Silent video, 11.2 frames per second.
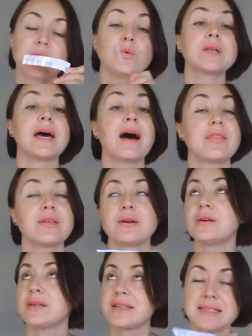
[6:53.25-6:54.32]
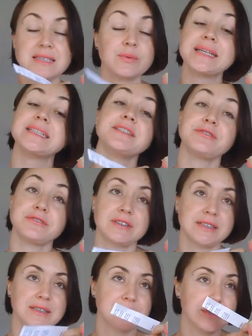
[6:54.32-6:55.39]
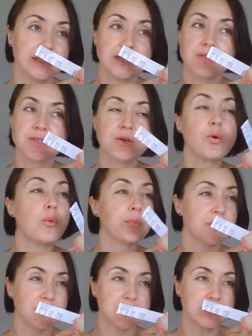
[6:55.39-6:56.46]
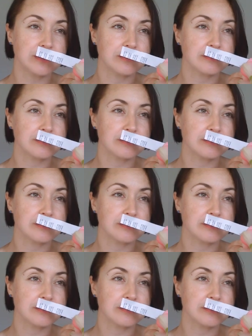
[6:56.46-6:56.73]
What are the, that's quite different. It is so opulent.